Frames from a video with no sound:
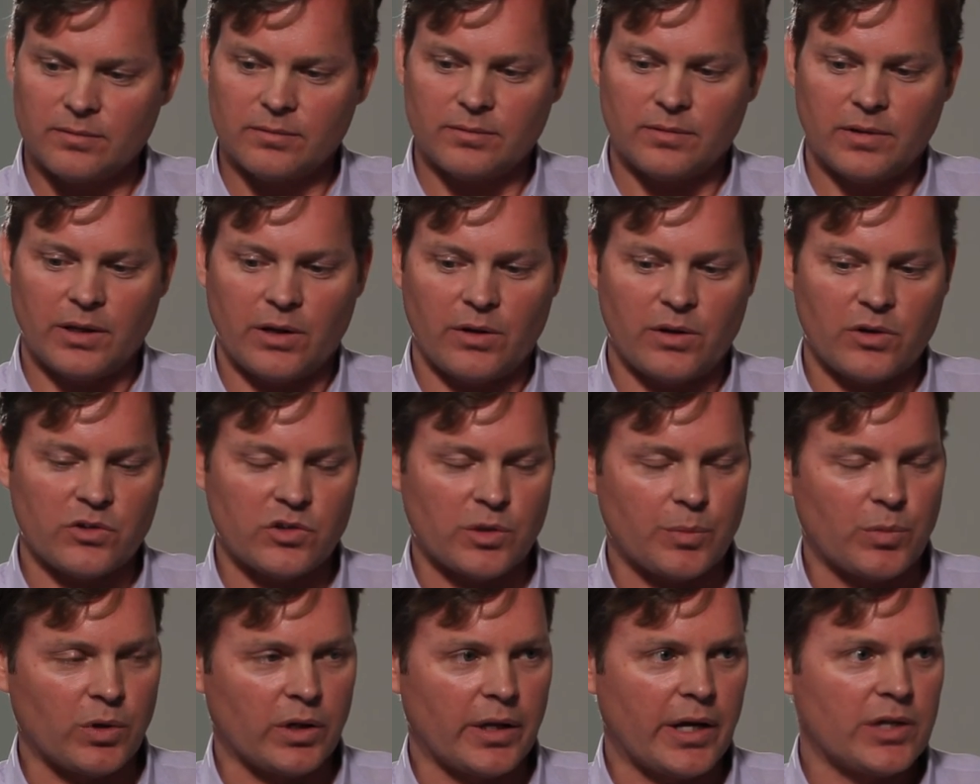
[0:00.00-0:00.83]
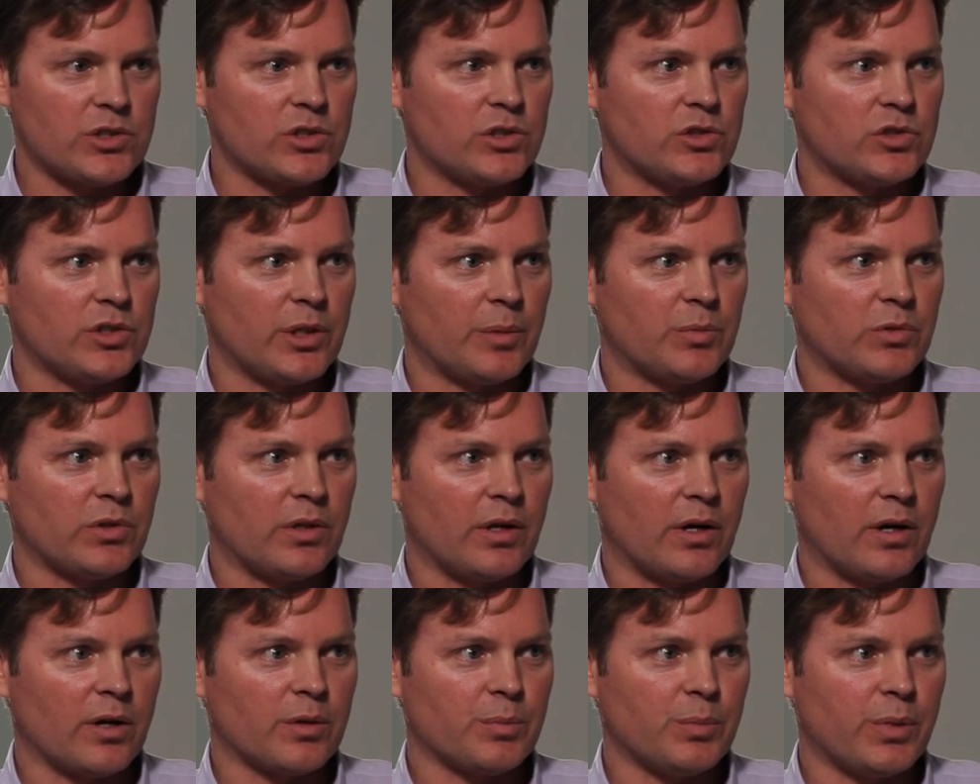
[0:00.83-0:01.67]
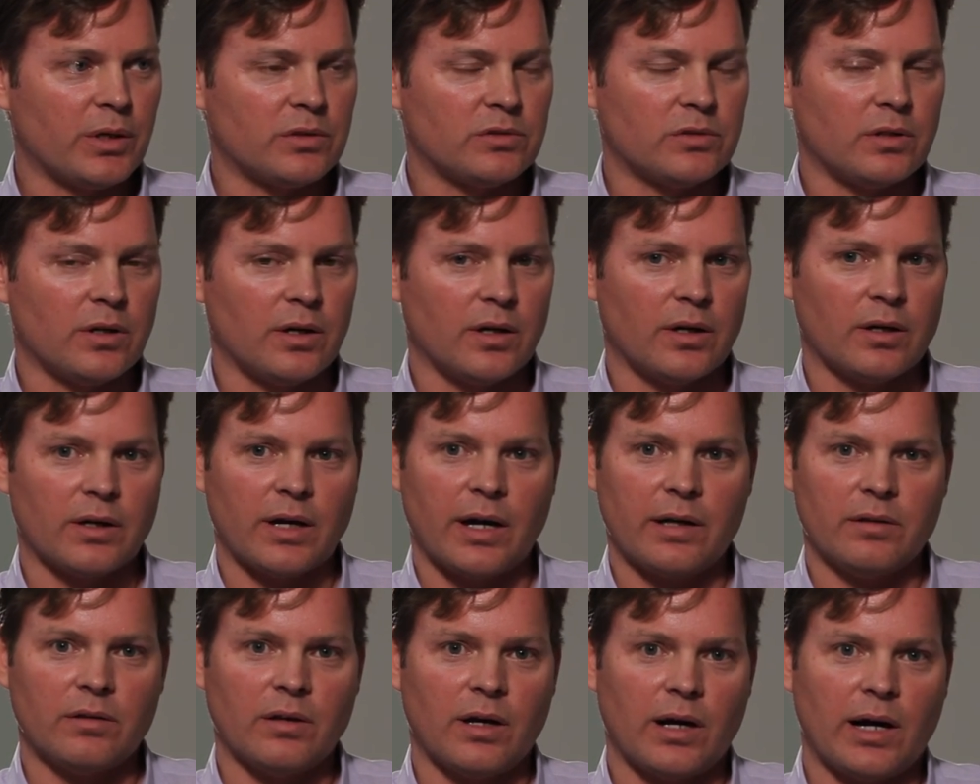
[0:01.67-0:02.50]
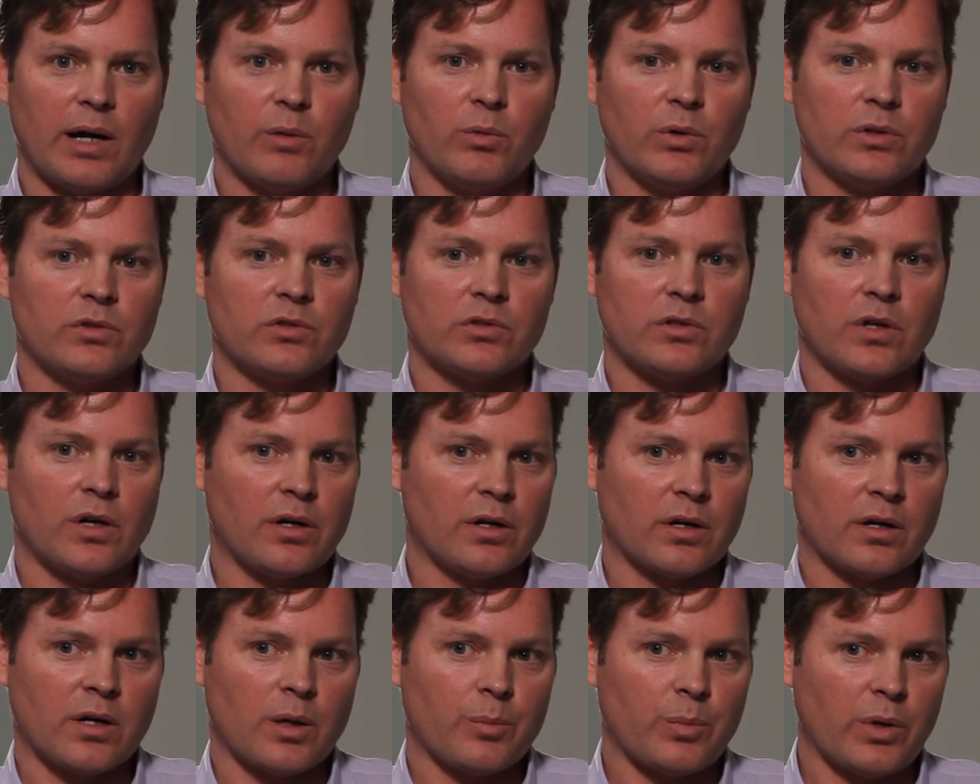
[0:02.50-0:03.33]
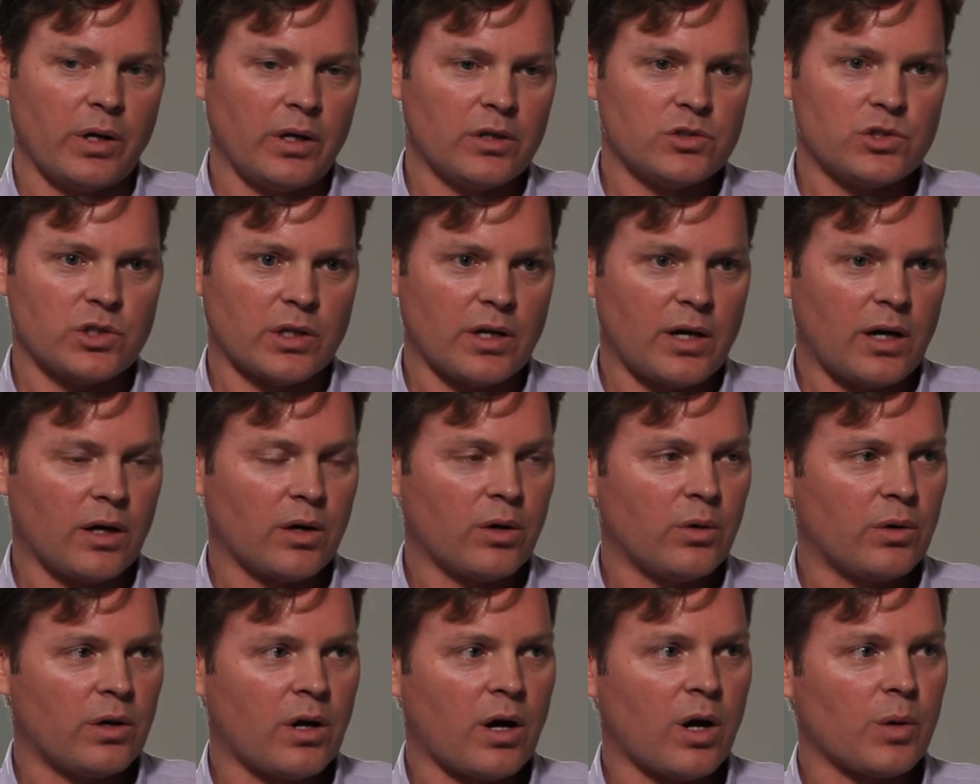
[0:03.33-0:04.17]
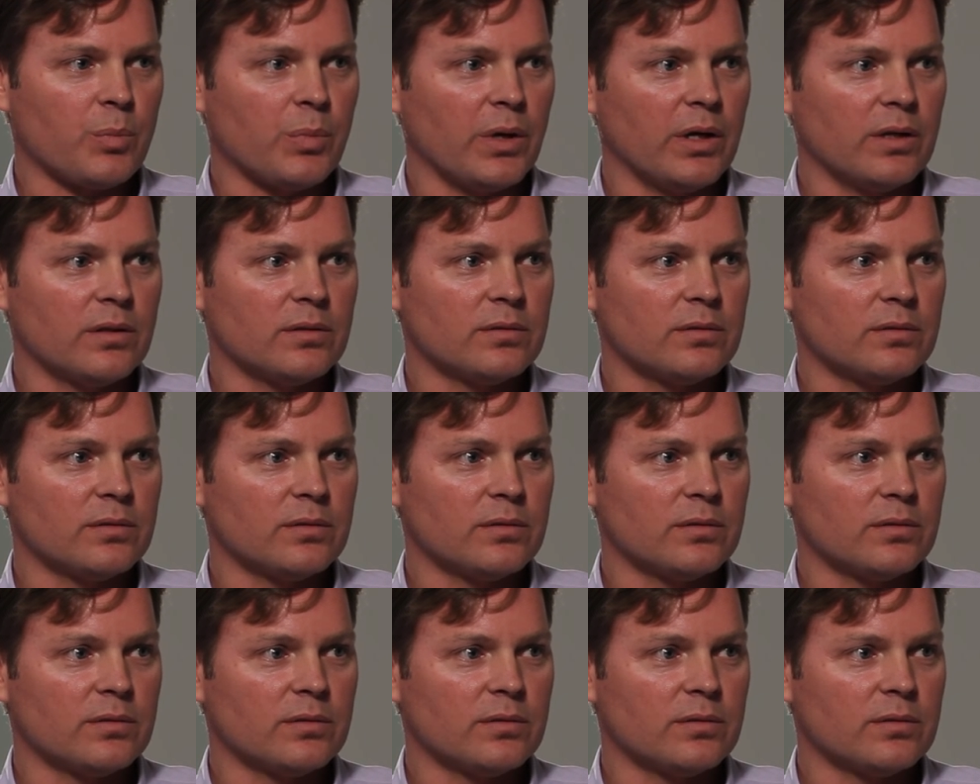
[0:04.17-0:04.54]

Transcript: you know, there's some relationships there, but uh, I would start a company in Chicago in a heartbeat.